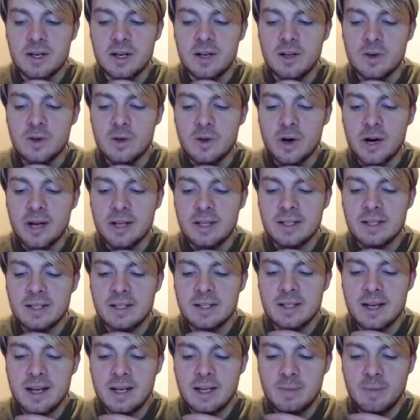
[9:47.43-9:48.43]
incorrect
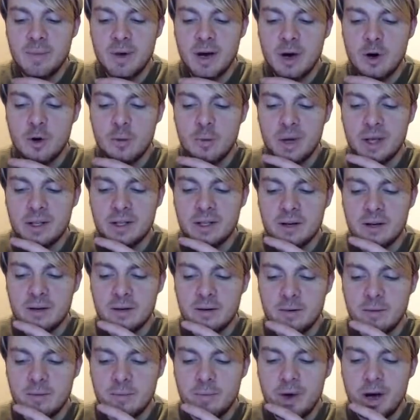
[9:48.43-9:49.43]
stat
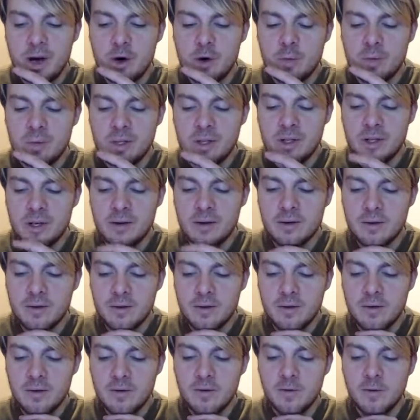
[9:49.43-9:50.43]
parameter
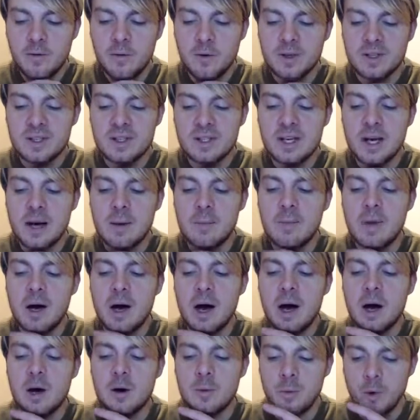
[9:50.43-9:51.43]
for some
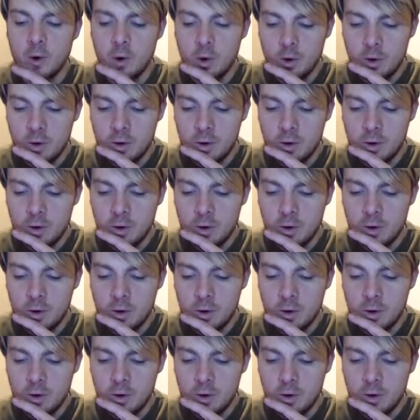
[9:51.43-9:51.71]
armor.